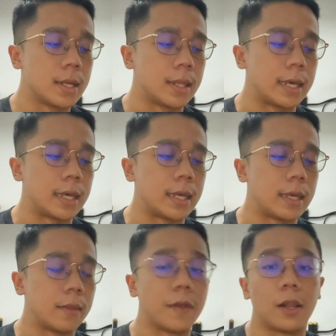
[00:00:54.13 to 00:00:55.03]

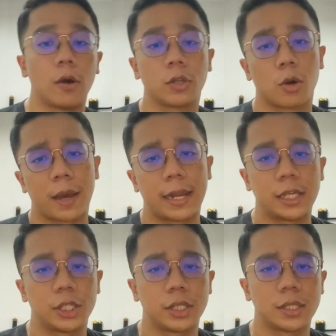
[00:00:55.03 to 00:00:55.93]
the load
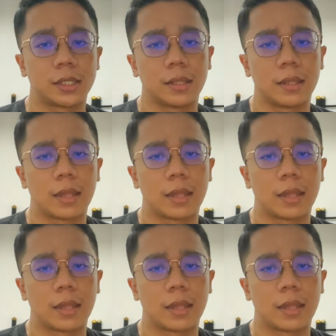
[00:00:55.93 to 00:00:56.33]
combinations,